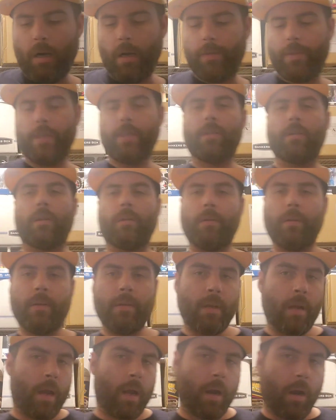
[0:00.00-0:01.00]
These are
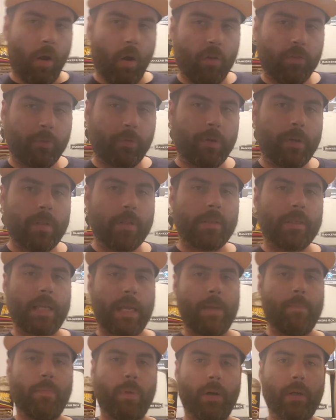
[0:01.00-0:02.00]
not all three the
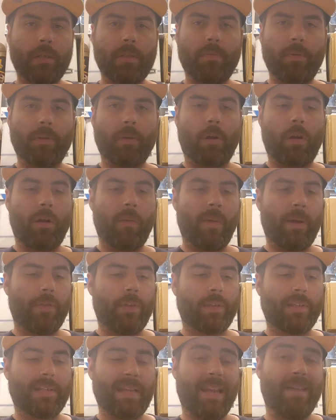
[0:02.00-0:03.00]
same books, but they're all about
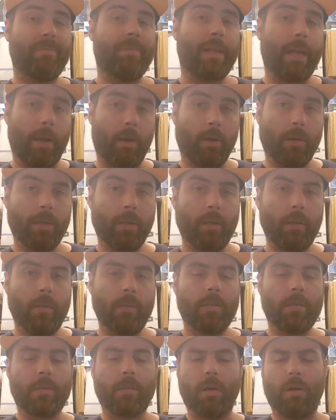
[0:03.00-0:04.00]
the same character.
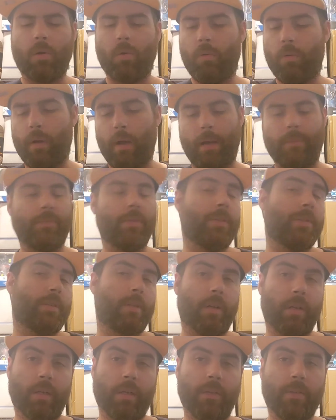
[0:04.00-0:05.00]
So I'm just
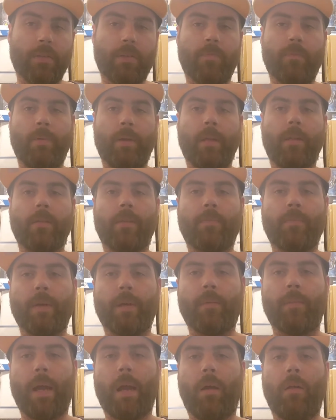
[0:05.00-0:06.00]
gonna spit
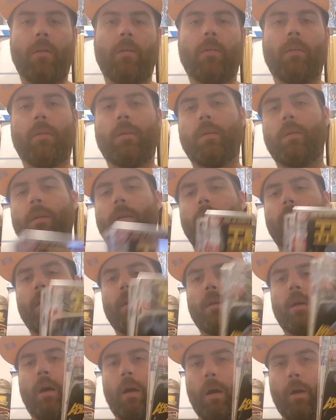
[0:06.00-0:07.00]
them out.
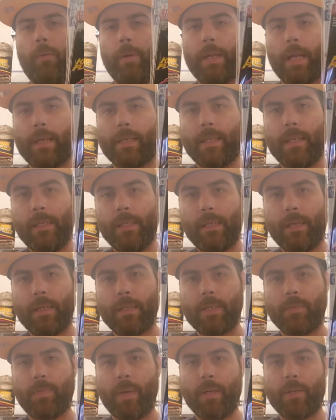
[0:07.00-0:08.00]
We got Teen
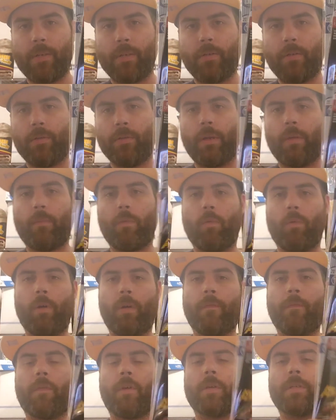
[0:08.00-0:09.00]
Titans Special
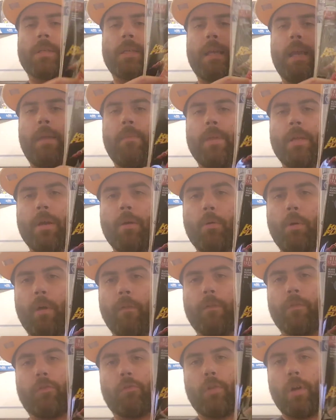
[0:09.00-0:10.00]
#1, first cameo
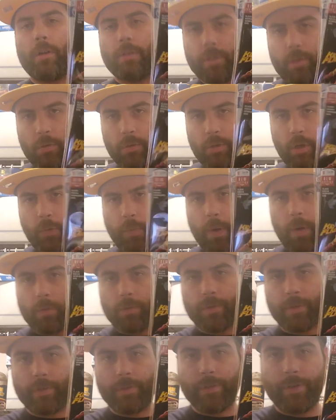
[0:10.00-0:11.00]
of Crush,
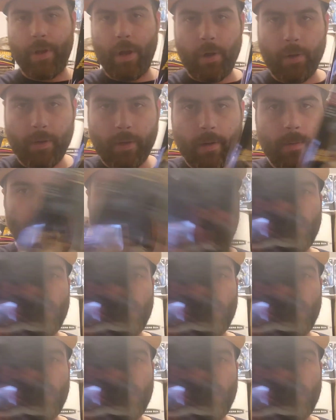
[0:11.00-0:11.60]
Lobo's daughter.